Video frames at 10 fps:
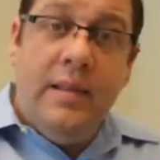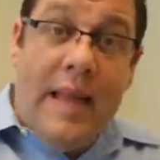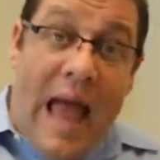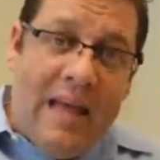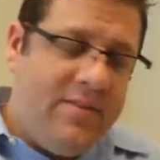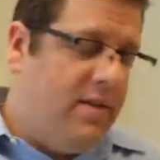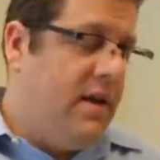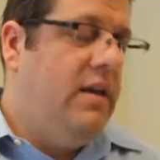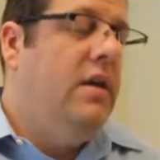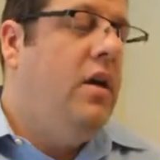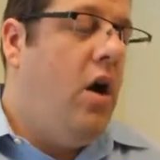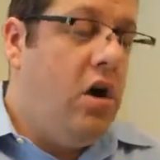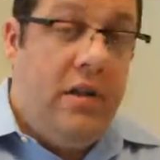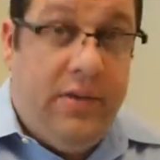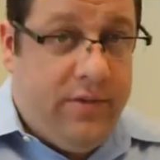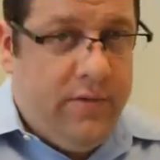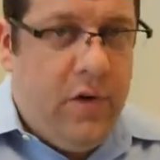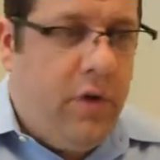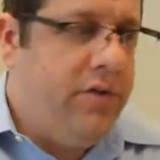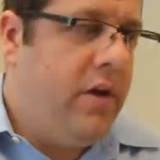Lastly, our list of
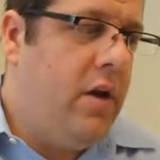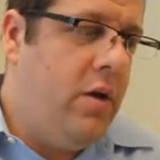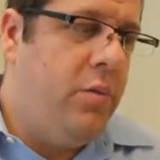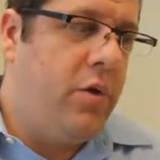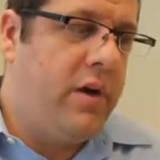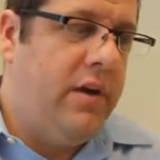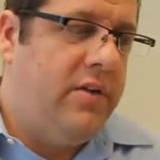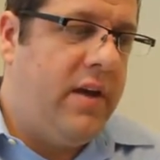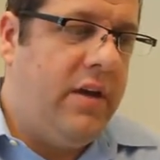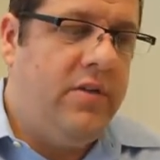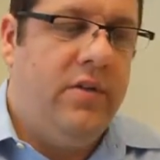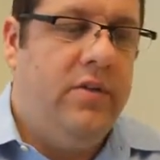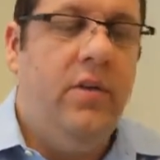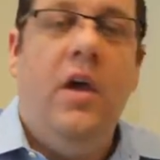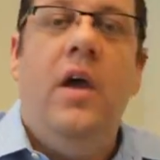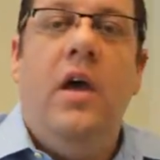nursing home organizations.